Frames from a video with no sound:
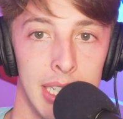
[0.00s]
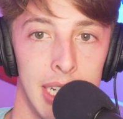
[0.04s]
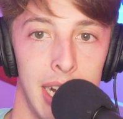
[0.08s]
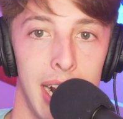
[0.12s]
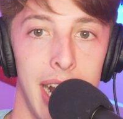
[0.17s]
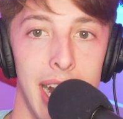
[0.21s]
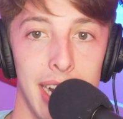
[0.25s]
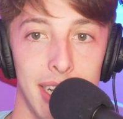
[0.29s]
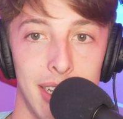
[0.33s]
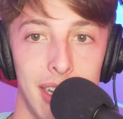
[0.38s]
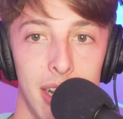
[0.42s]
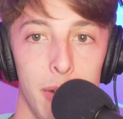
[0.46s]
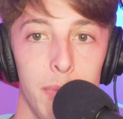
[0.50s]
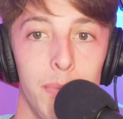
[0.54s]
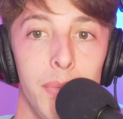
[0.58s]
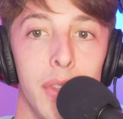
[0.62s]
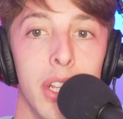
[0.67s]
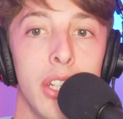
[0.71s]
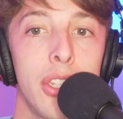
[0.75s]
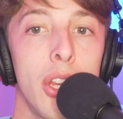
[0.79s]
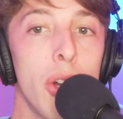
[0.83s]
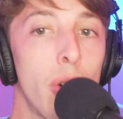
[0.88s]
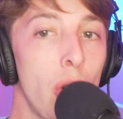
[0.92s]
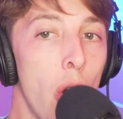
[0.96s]
All right.
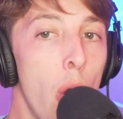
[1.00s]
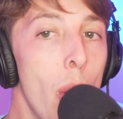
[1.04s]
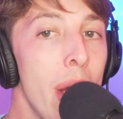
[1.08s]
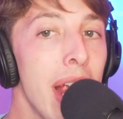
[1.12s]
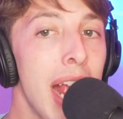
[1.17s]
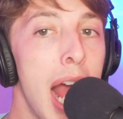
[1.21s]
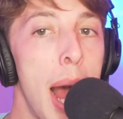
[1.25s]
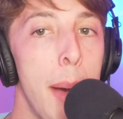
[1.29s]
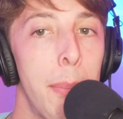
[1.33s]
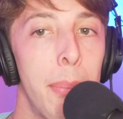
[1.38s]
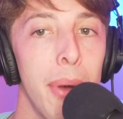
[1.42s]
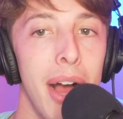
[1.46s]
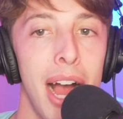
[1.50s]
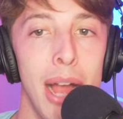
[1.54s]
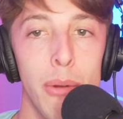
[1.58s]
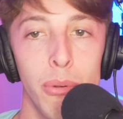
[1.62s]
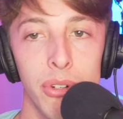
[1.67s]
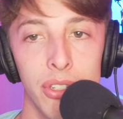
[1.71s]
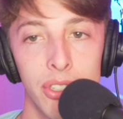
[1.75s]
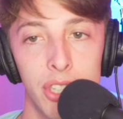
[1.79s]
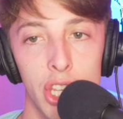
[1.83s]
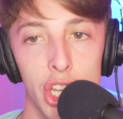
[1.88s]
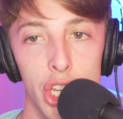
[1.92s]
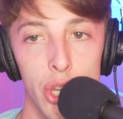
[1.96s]
So growing up, I
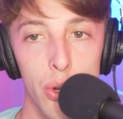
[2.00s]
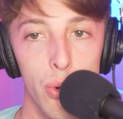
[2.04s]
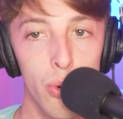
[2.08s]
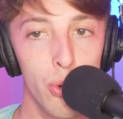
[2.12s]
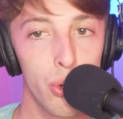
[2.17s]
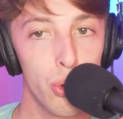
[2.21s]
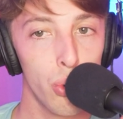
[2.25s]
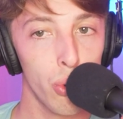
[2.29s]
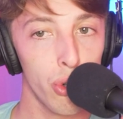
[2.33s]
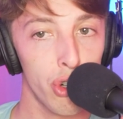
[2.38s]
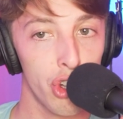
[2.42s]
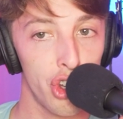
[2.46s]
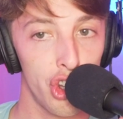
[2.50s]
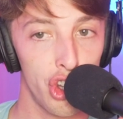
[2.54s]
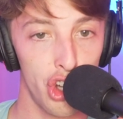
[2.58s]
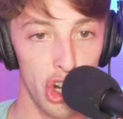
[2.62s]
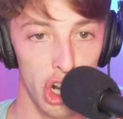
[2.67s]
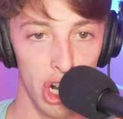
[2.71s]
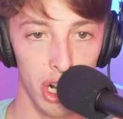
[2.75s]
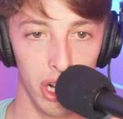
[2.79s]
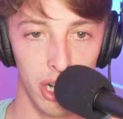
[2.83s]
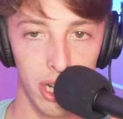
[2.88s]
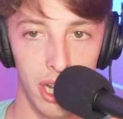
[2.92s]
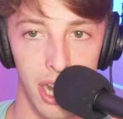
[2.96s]
was the usual
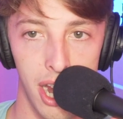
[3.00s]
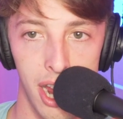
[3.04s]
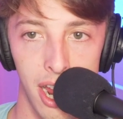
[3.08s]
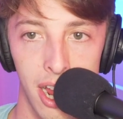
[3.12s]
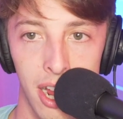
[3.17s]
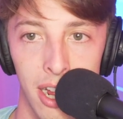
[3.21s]
jerk.